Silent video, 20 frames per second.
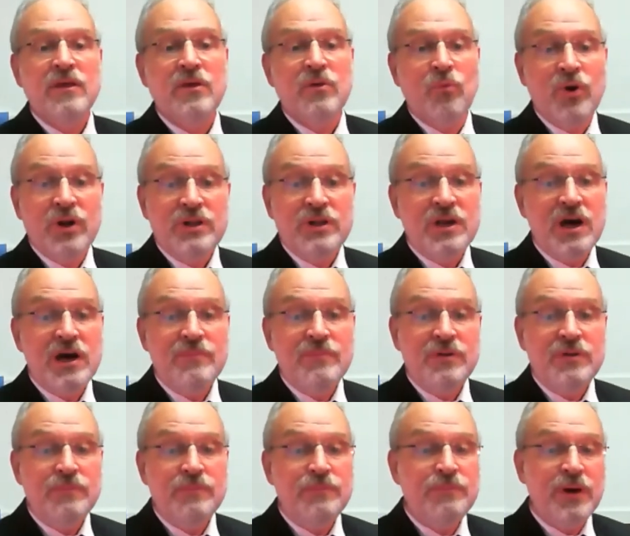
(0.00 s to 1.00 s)
What
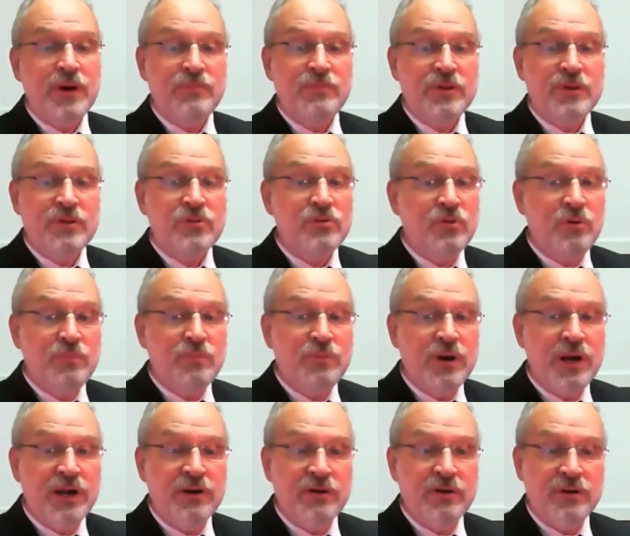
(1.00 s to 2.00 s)
common public school
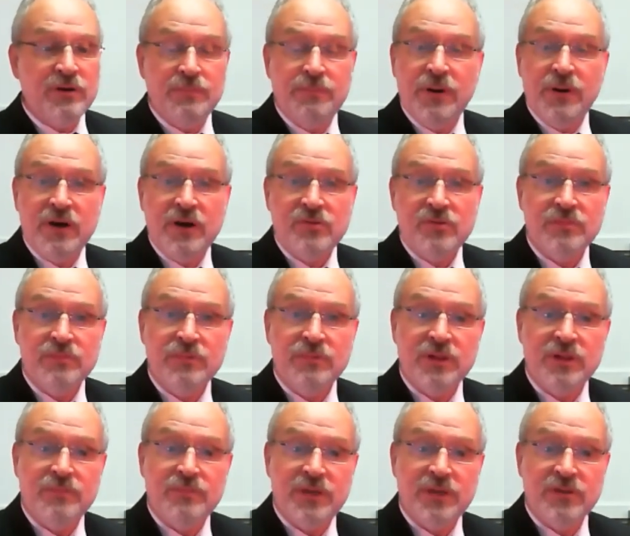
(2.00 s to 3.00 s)
prayer could
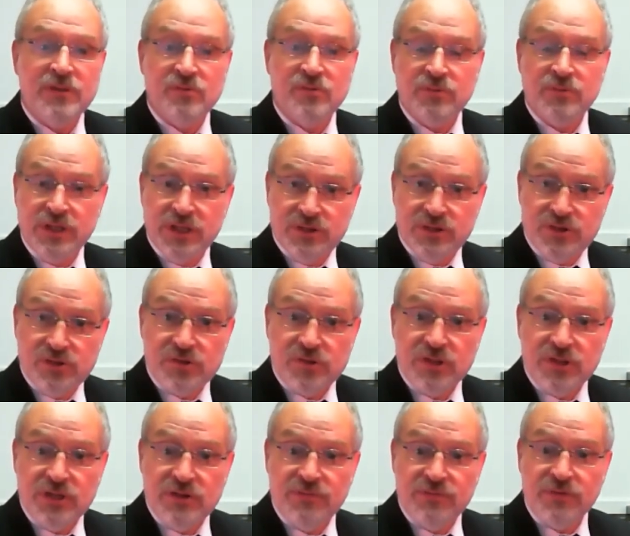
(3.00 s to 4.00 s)
possibly be as
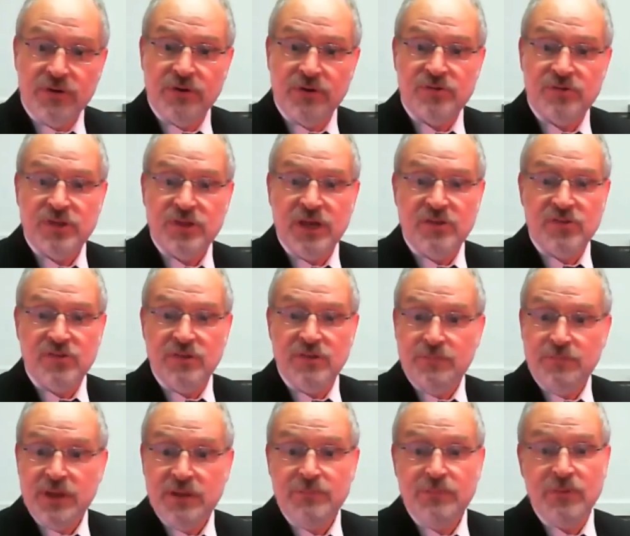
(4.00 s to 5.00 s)
religiously diverse as the
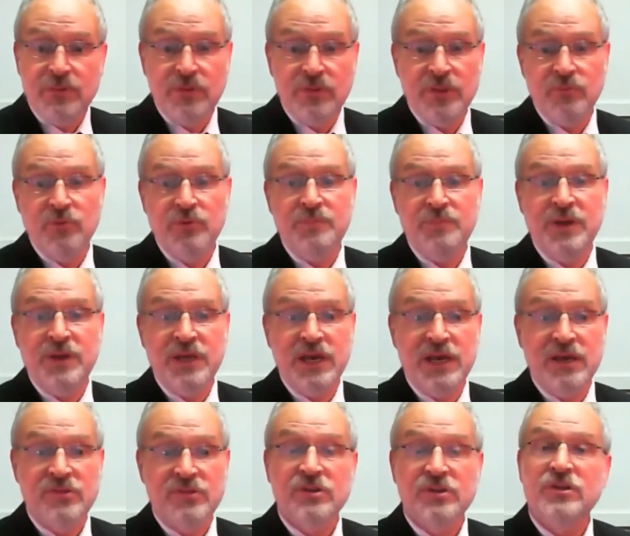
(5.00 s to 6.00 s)
people that would be
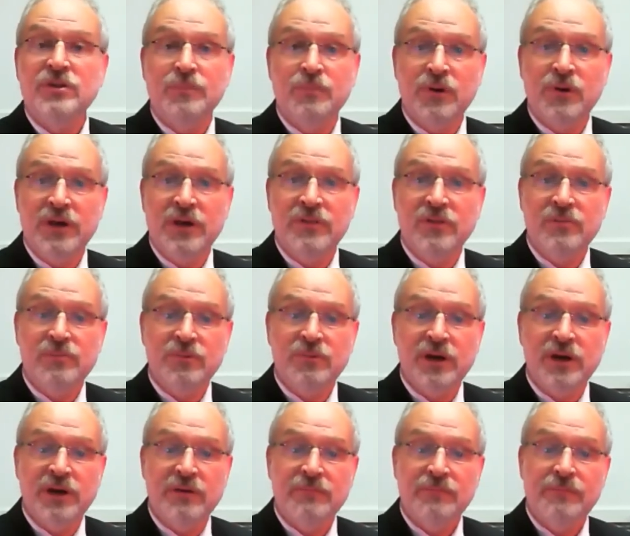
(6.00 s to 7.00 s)
asked to pray this
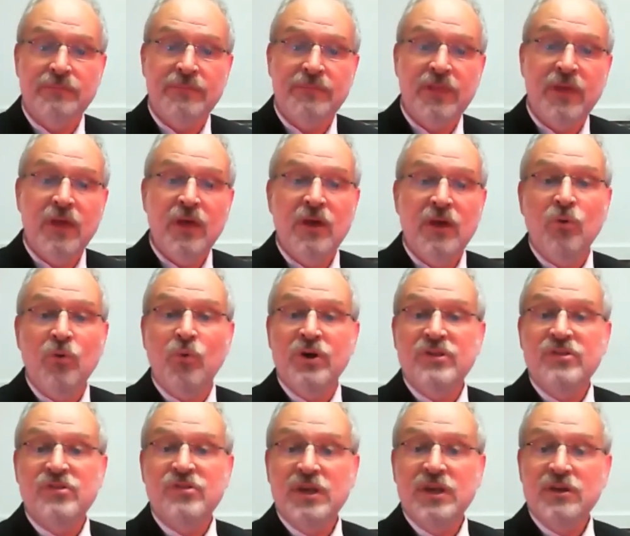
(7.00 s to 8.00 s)
prayer?
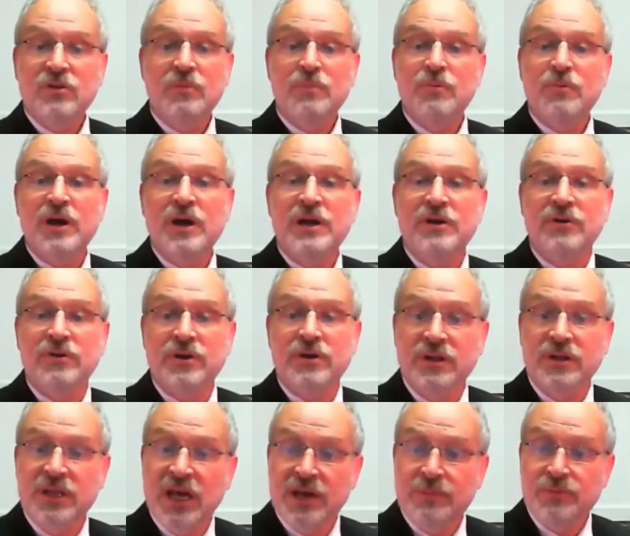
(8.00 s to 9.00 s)
What single prayer
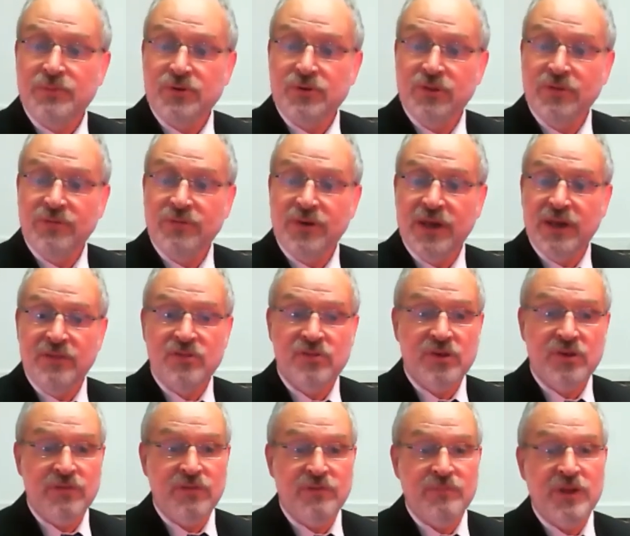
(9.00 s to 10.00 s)
could capture the
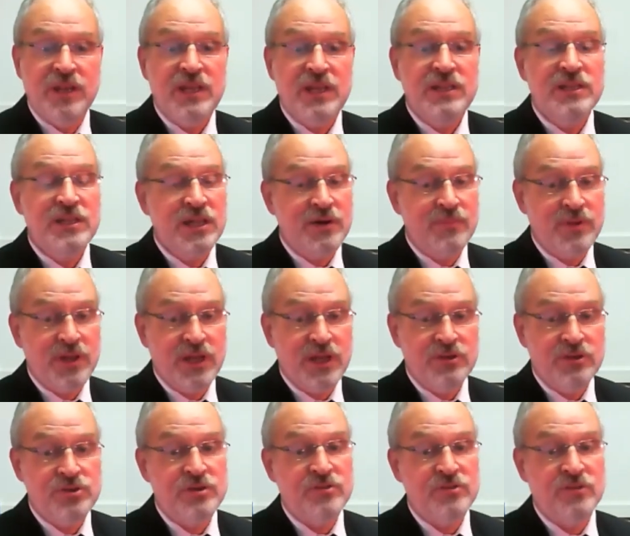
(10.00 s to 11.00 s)
faiths of the many
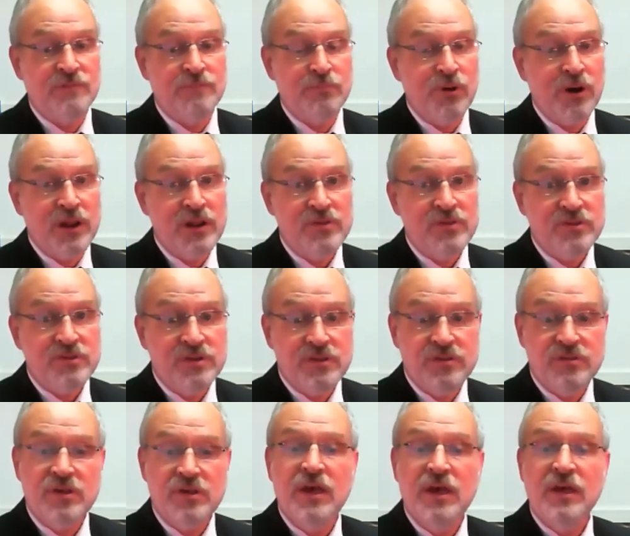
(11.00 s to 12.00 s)
denominations of
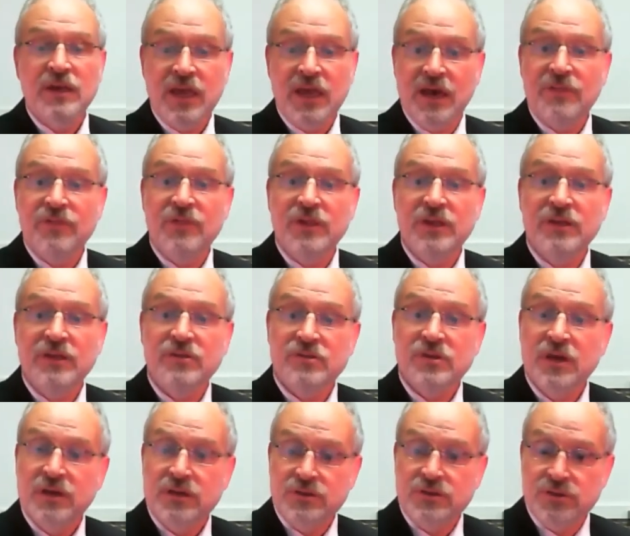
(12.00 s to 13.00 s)
Protestants,
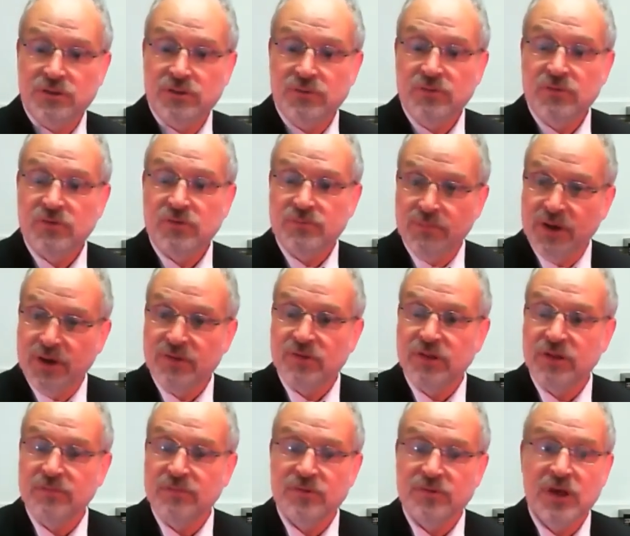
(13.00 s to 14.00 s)
Catholics, Jews,
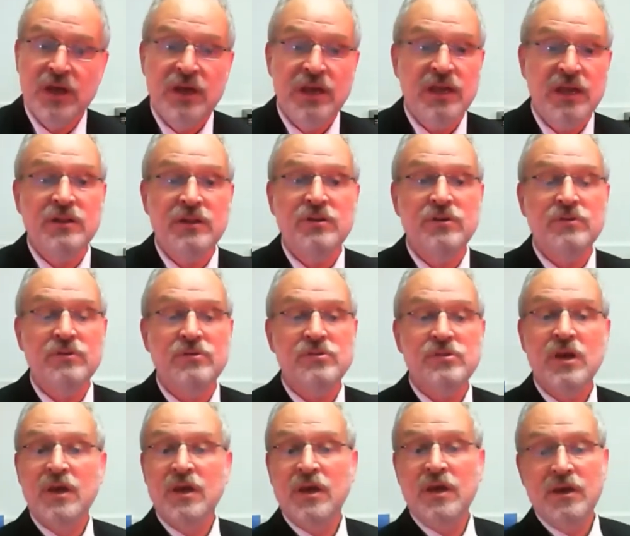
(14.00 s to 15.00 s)
Muslims,
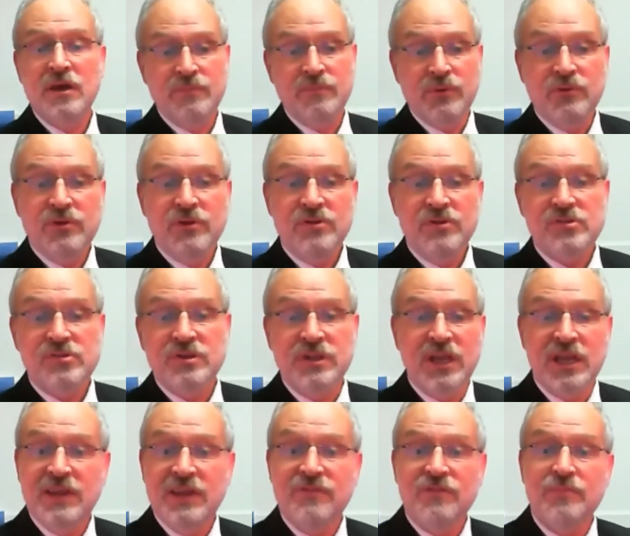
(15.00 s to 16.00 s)
Hindus, Buddhists,
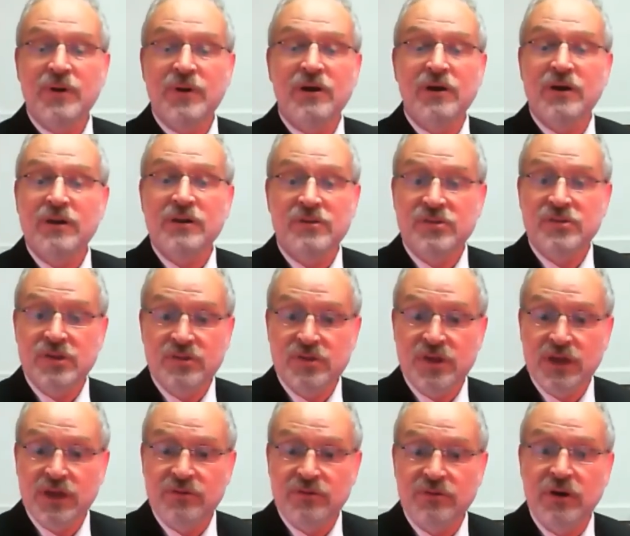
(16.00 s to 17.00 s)
Native Americans,
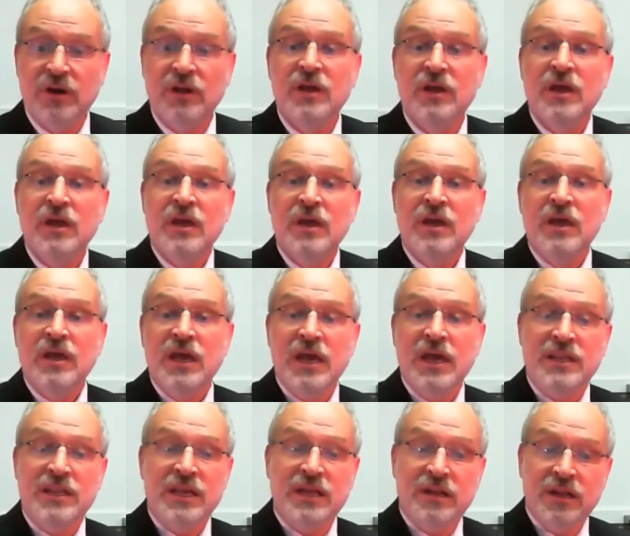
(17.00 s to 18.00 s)
etc.,
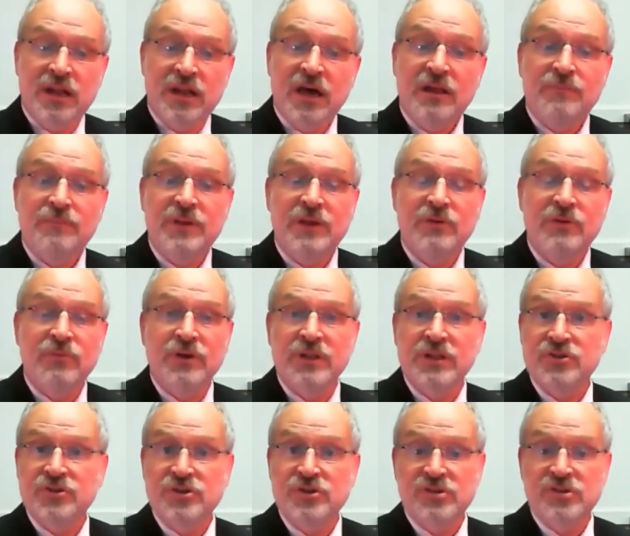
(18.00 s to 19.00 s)
and yet not be
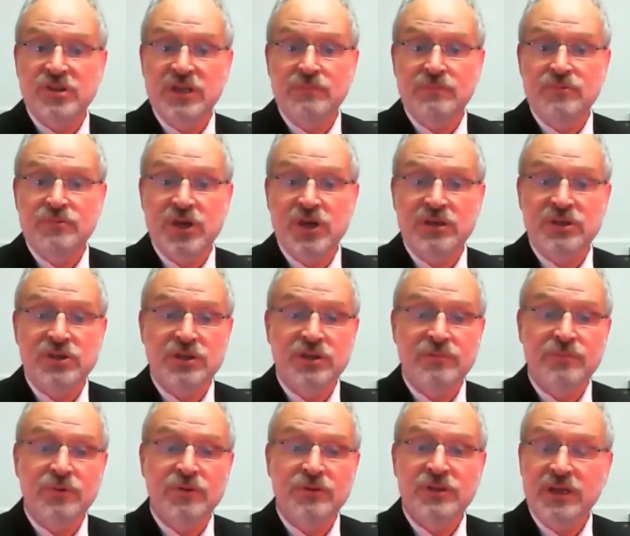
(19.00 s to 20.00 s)
religiously
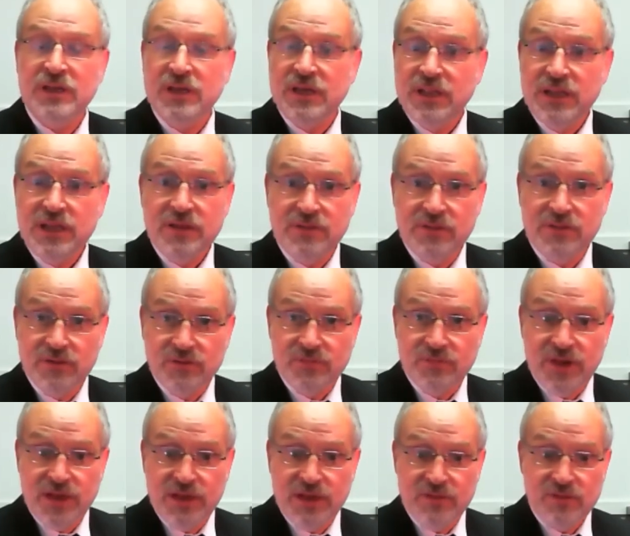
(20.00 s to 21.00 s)
objectionable to any of these
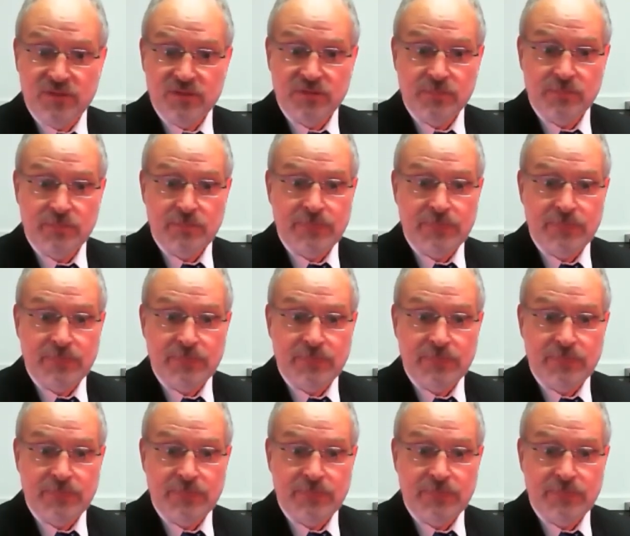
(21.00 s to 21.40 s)
faiths?